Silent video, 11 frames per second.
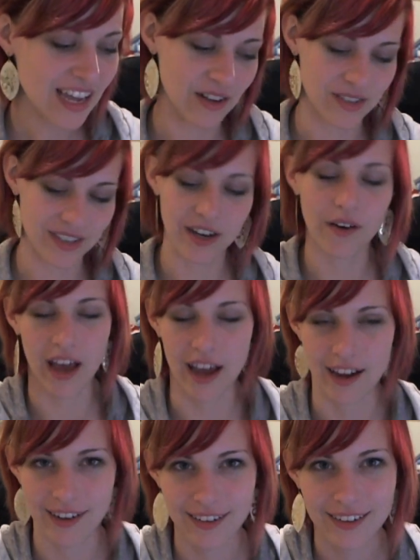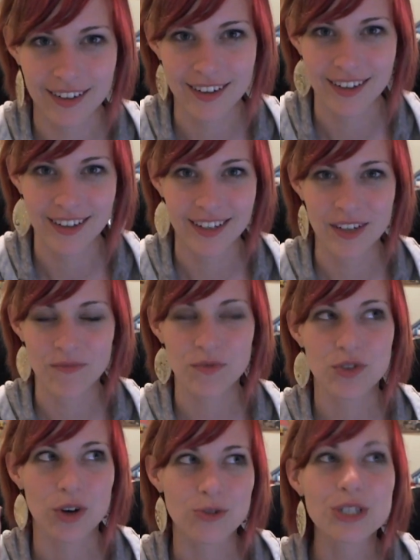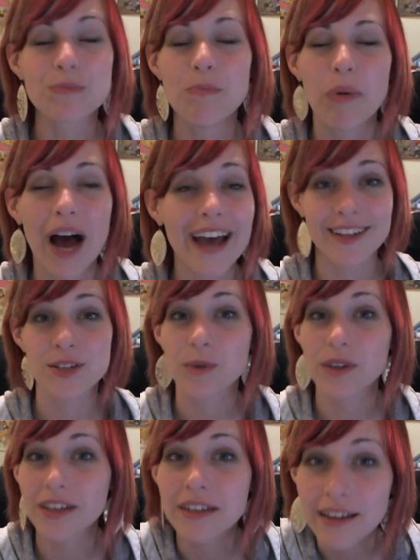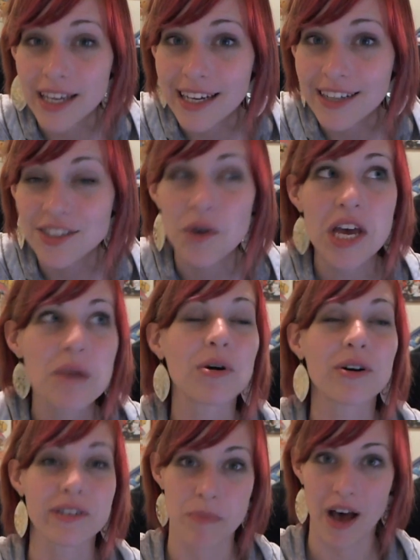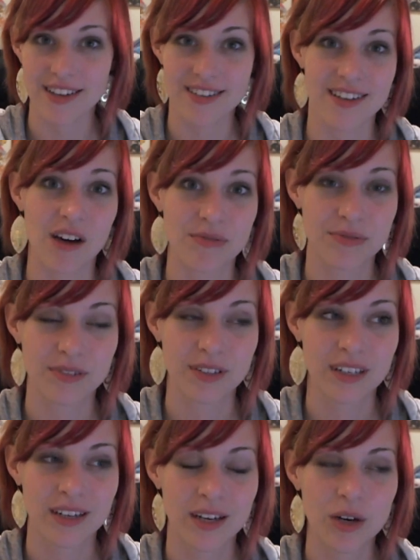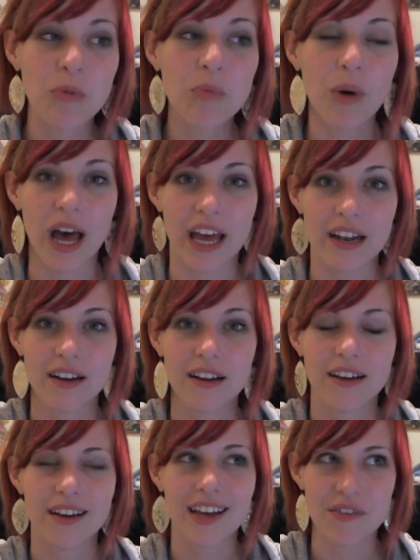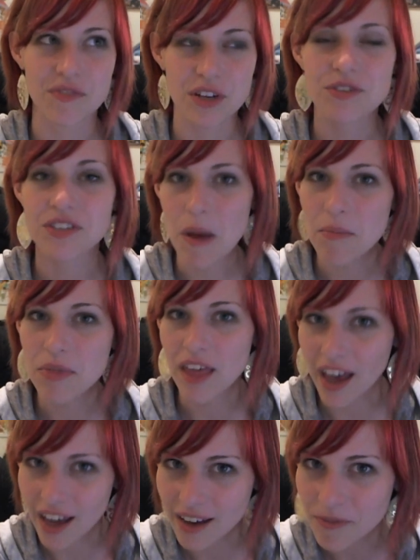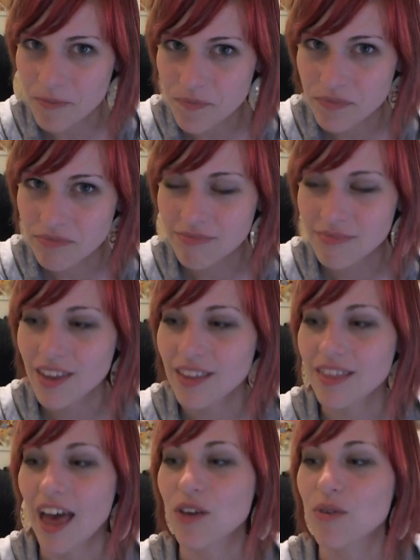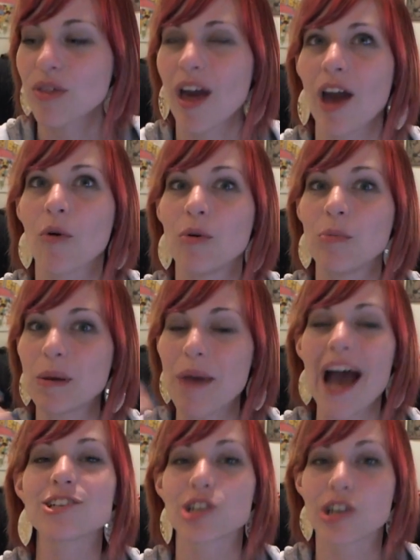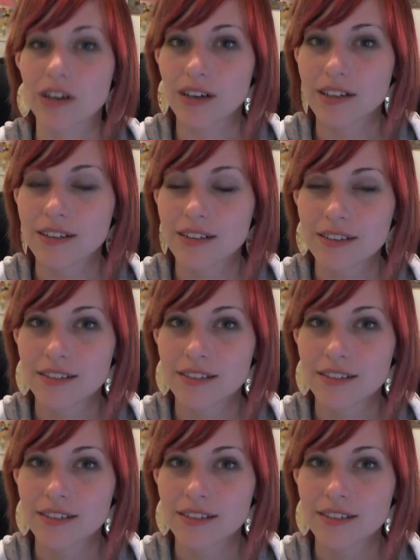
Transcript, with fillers: I was like, okay, don't just buy things willy nilly. Don't impulse buy stuff. But if there's something that you think would be magical,